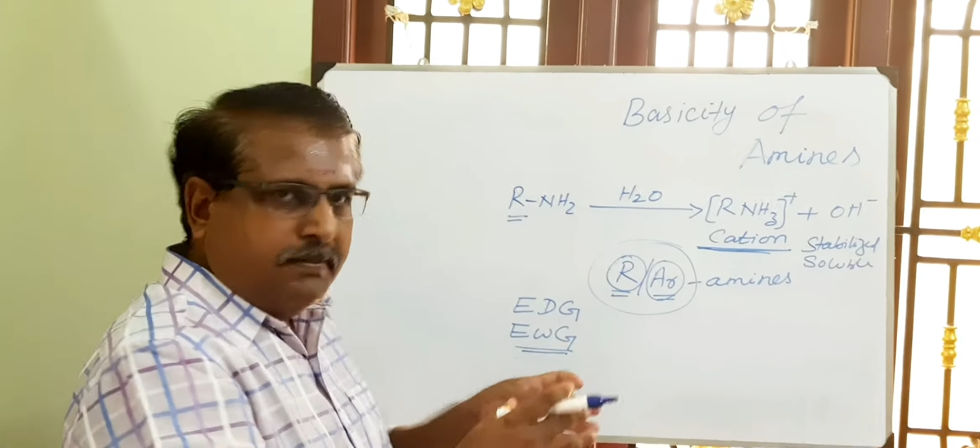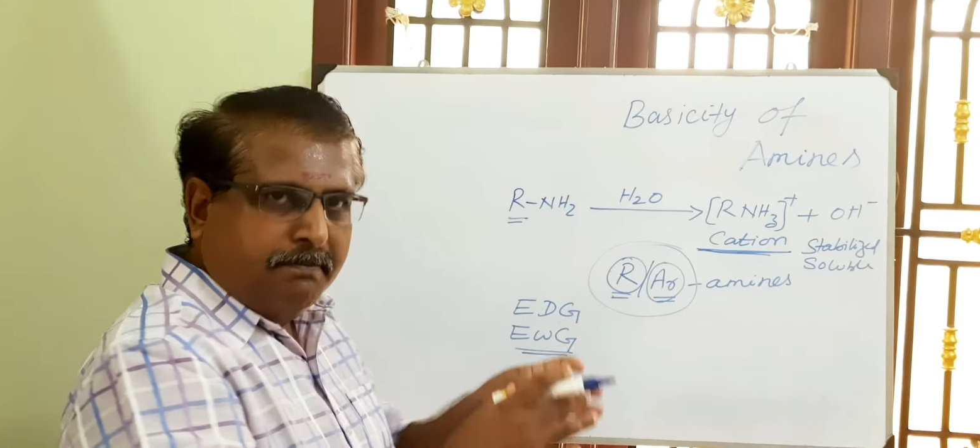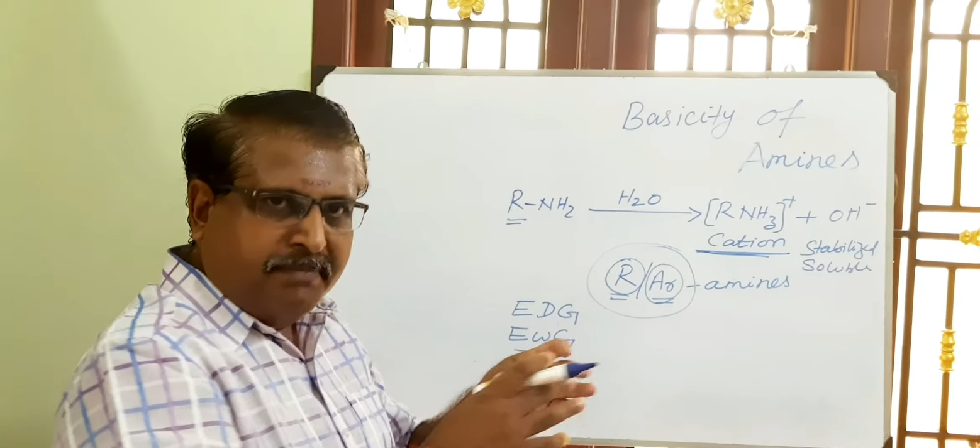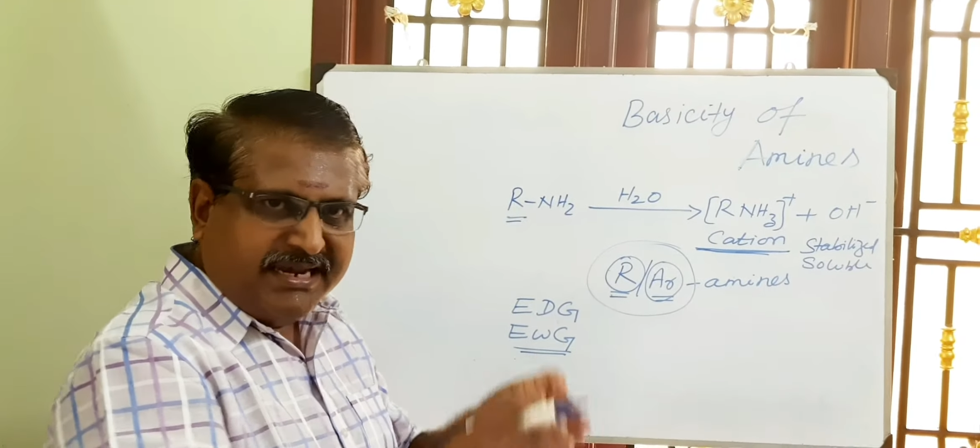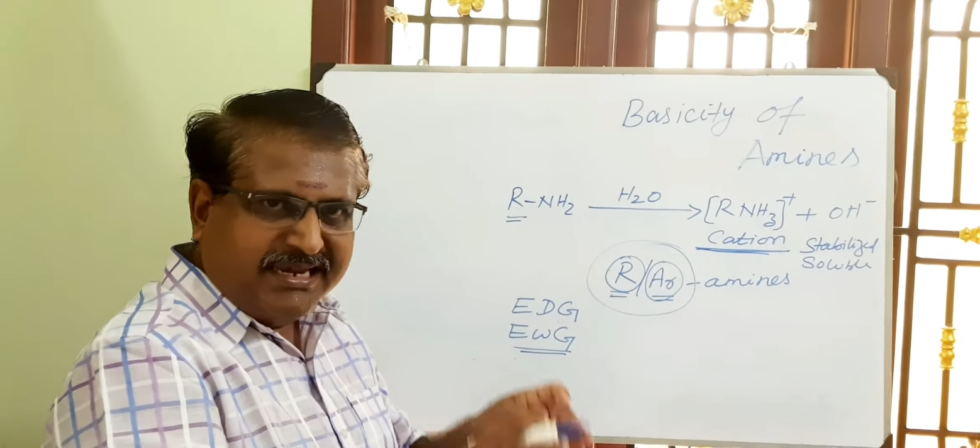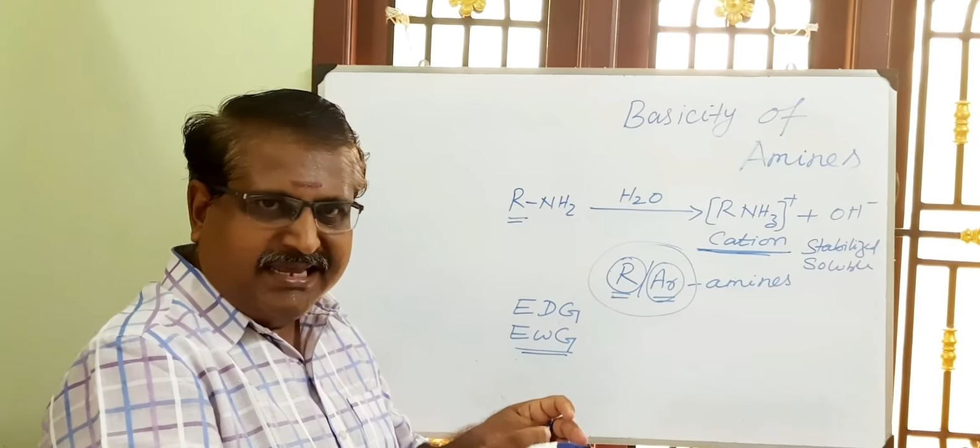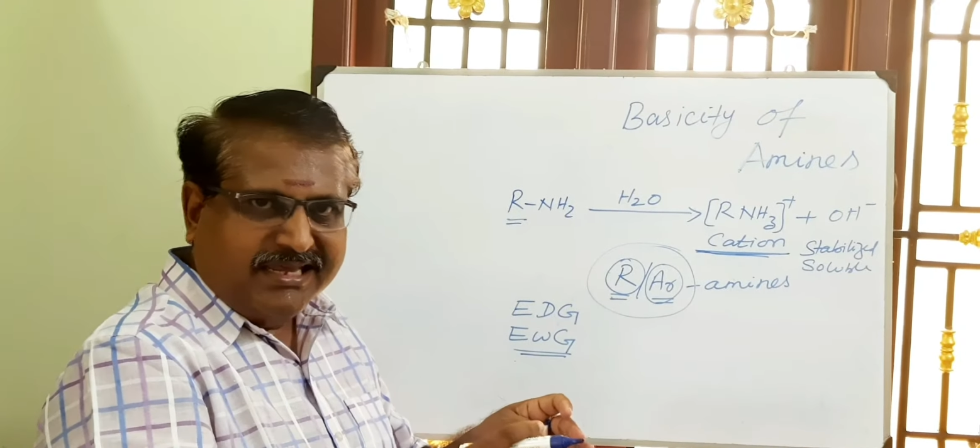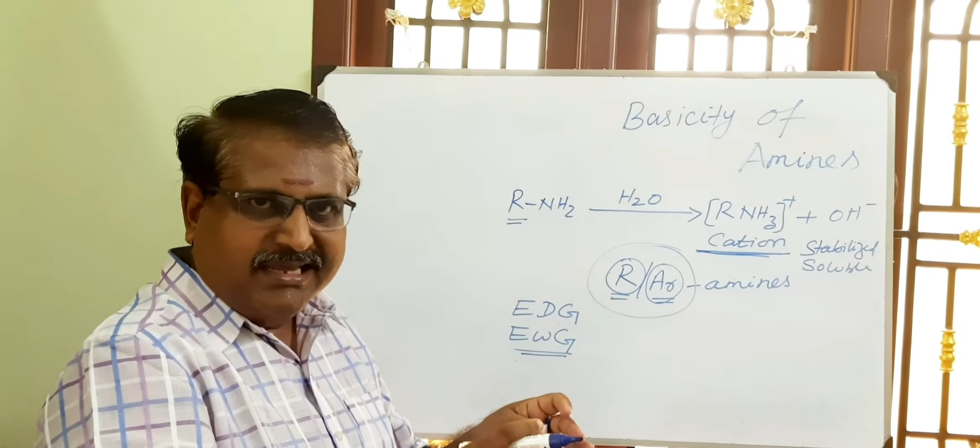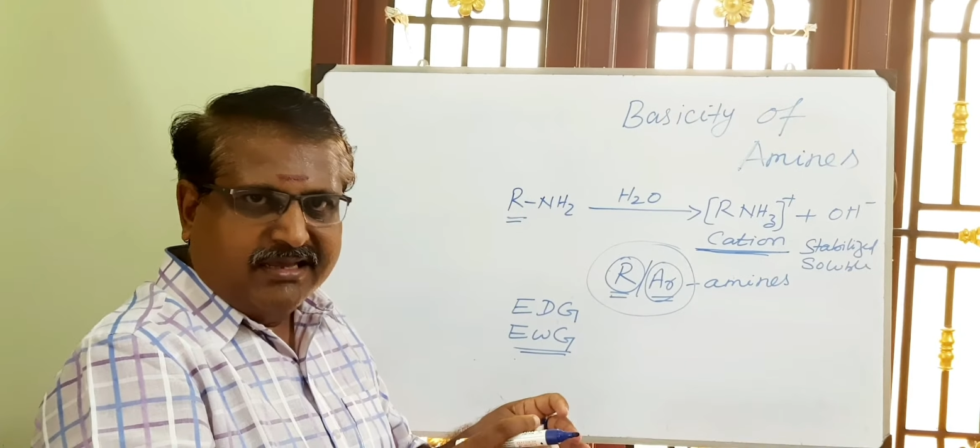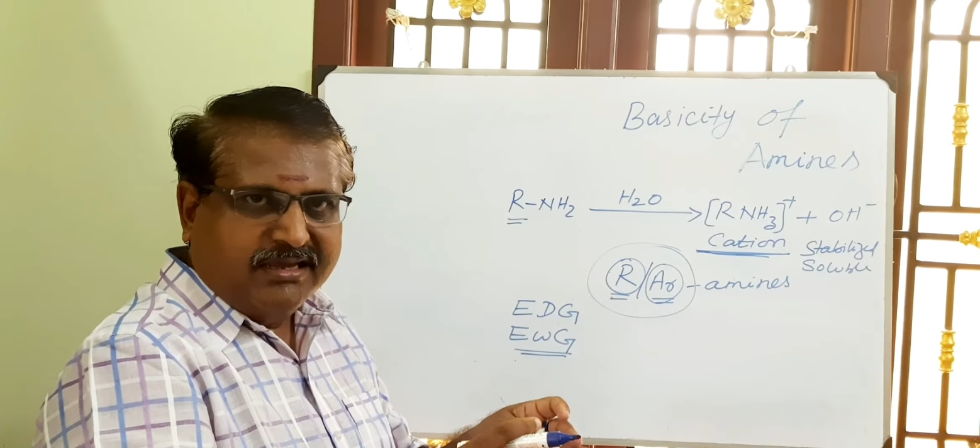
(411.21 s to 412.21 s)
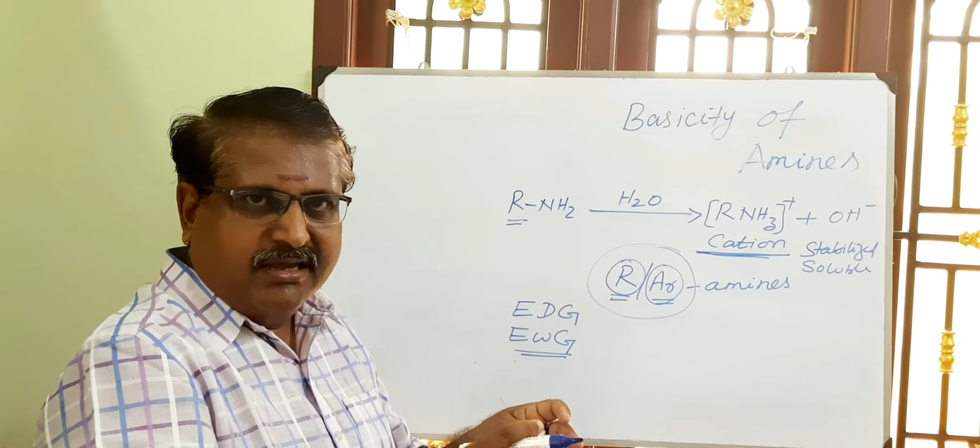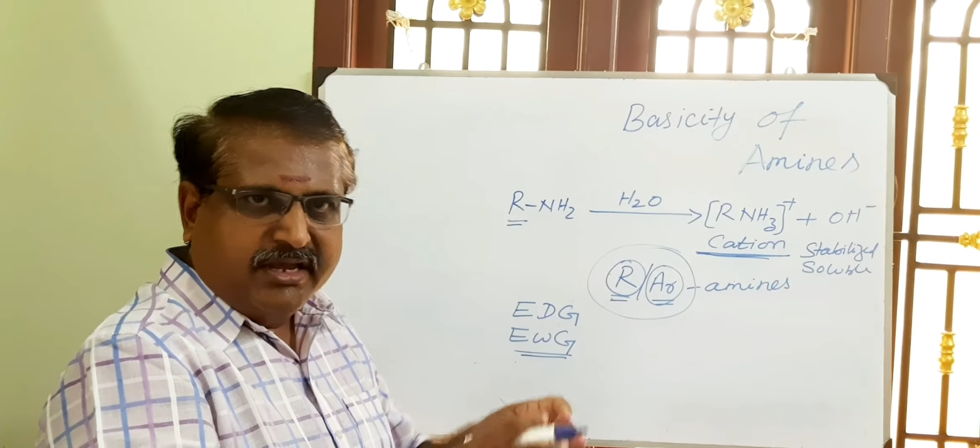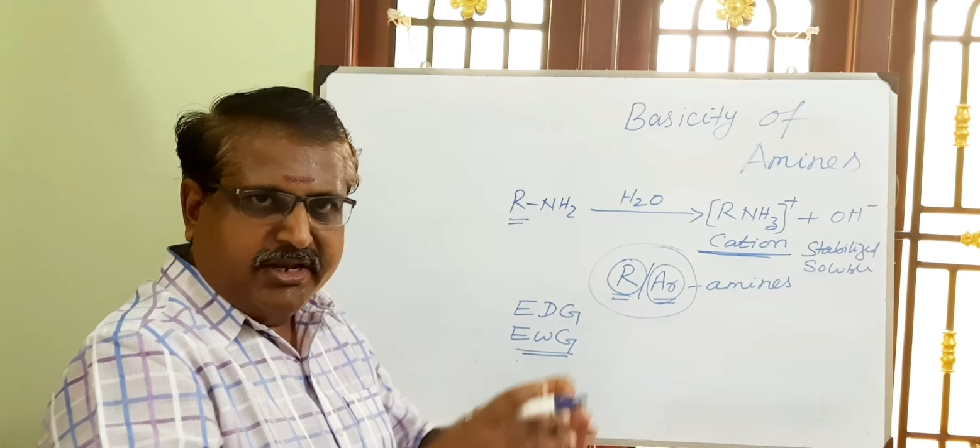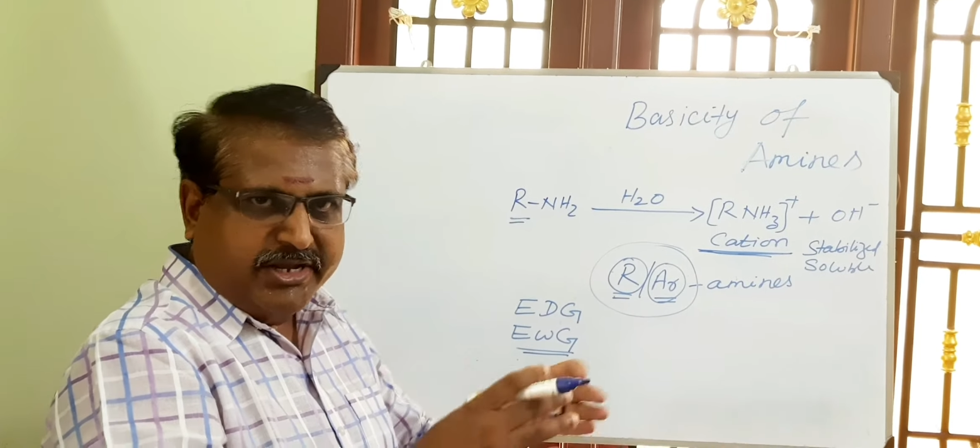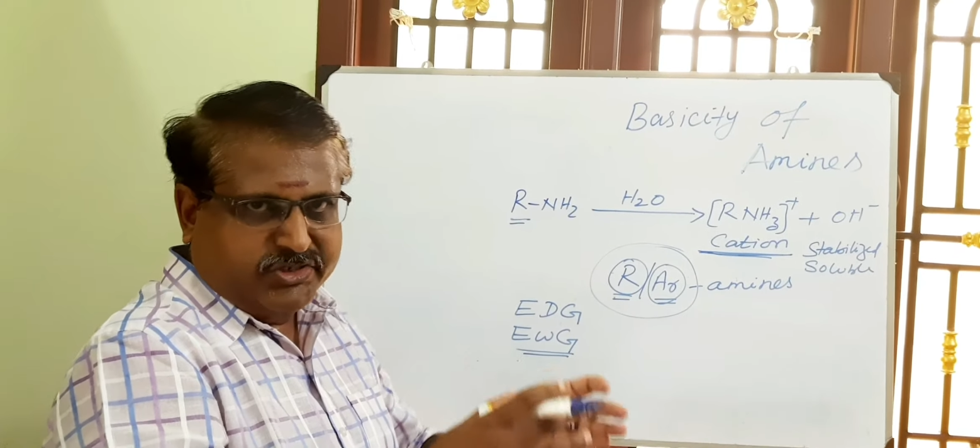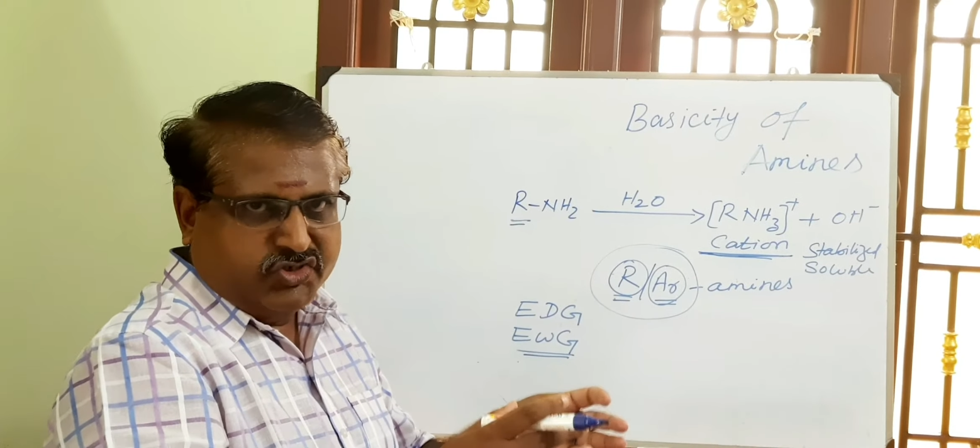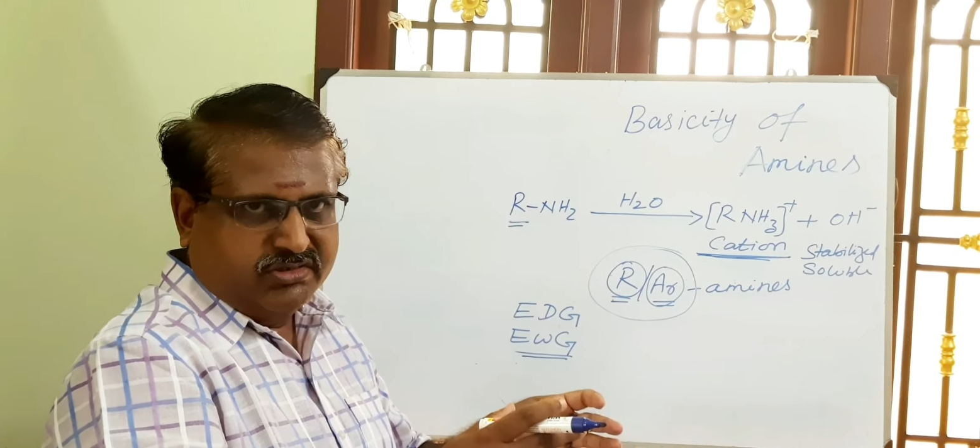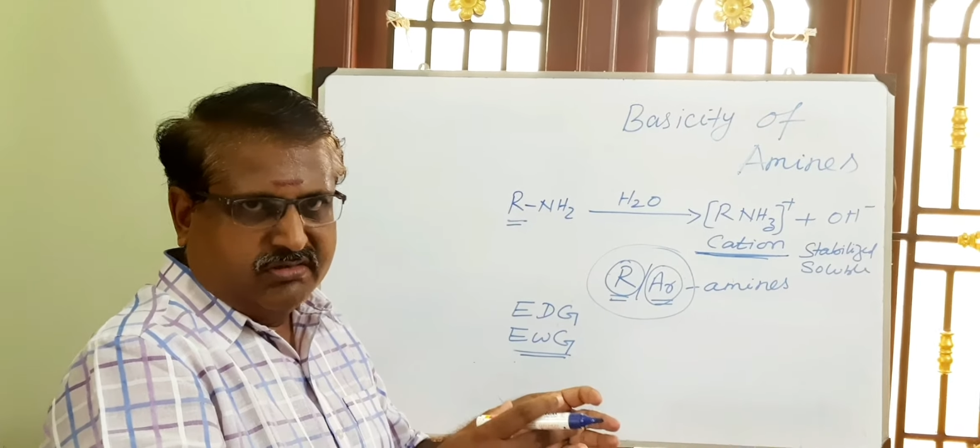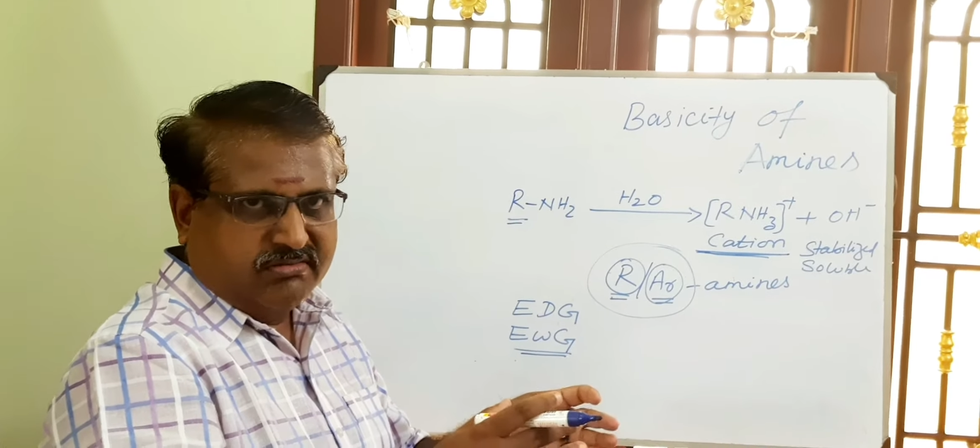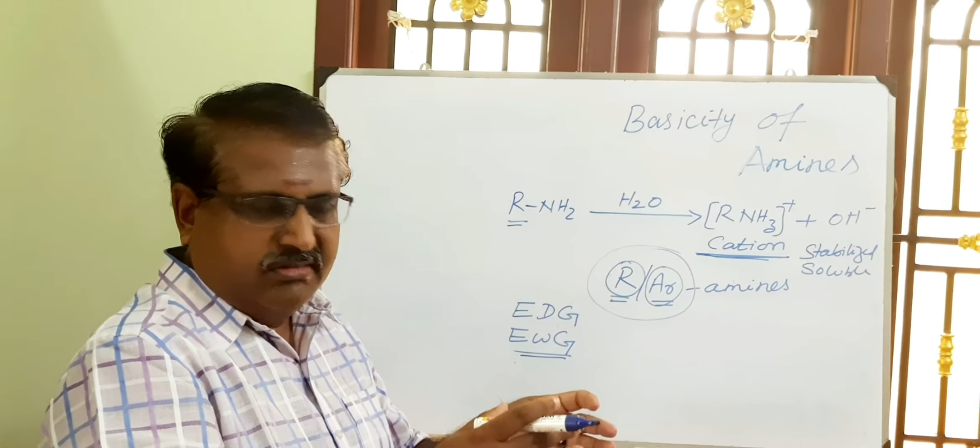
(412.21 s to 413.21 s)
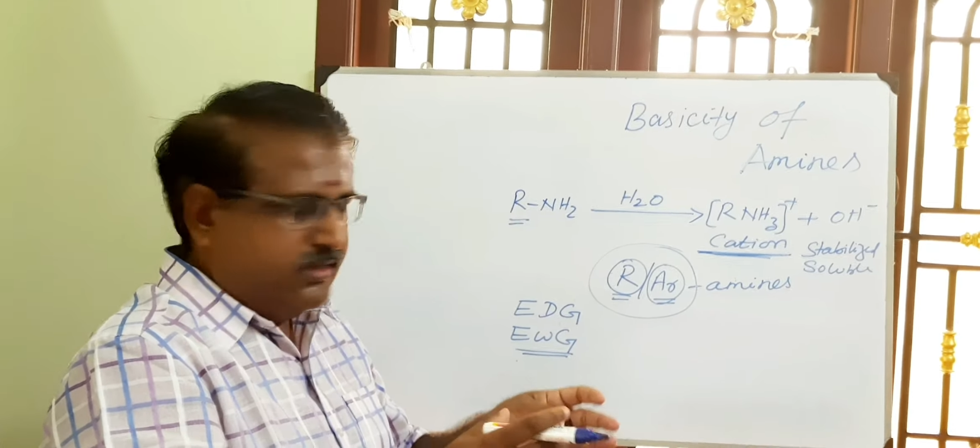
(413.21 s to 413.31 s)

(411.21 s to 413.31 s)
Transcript: bulky in nature,